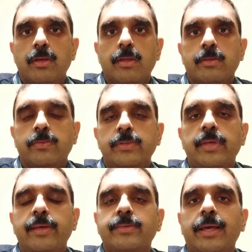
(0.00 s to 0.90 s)
So this
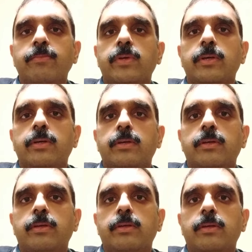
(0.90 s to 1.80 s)
exam
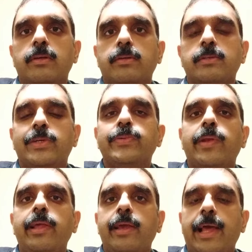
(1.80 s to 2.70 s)
not
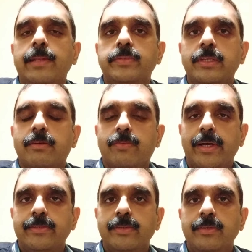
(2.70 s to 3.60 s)
only helps in
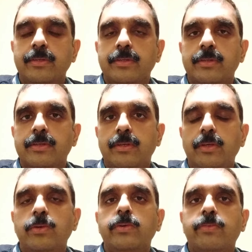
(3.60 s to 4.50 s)
revising
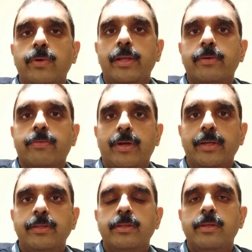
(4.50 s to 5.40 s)
you for
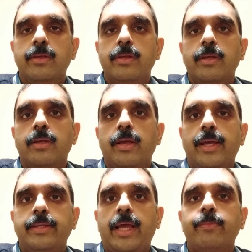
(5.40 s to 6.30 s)
endocrine
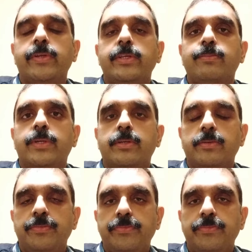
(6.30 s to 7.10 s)
and diabetes, but